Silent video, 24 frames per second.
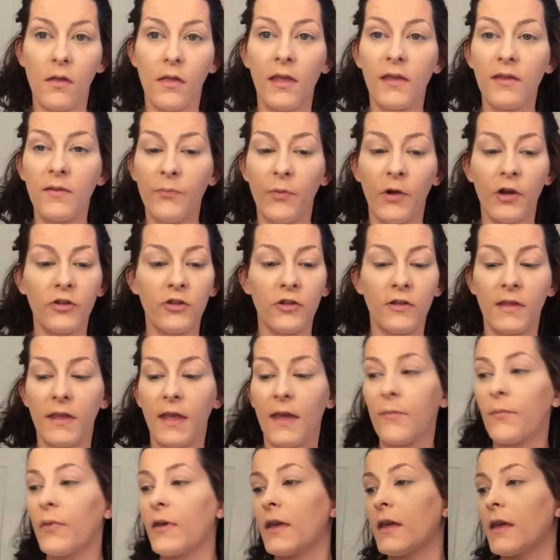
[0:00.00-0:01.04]
This brush is
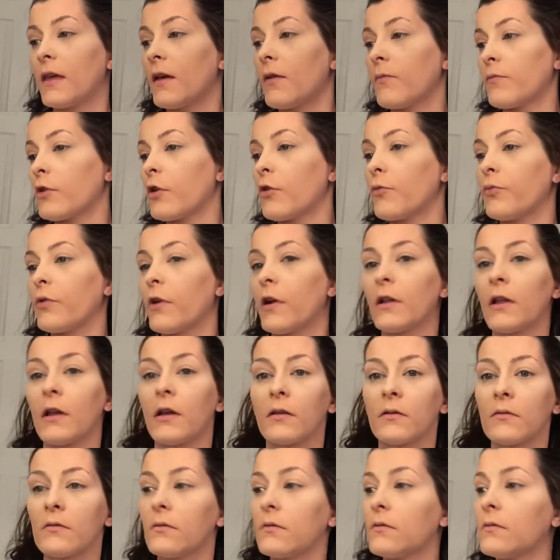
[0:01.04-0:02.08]
like picking up no product.